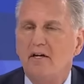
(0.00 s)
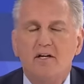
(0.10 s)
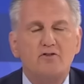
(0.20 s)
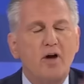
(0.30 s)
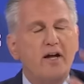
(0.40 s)

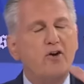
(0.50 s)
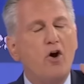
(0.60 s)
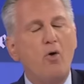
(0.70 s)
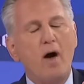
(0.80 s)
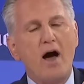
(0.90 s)
So I
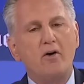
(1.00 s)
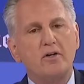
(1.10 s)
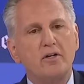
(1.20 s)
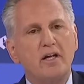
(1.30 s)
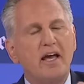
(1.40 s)
go
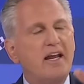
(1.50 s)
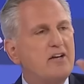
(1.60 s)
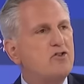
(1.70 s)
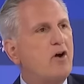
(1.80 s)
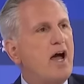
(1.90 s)
out and I
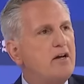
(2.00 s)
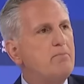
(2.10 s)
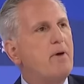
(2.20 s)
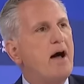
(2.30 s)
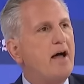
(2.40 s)
try to
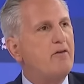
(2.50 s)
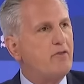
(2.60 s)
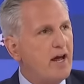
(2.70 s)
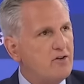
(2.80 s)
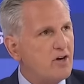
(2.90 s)
buy a
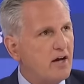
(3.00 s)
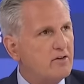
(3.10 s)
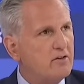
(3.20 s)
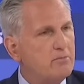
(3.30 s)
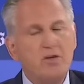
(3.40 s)

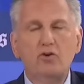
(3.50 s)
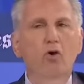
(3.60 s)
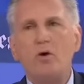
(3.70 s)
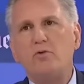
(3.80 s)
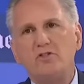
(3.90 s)
franchise, but no one will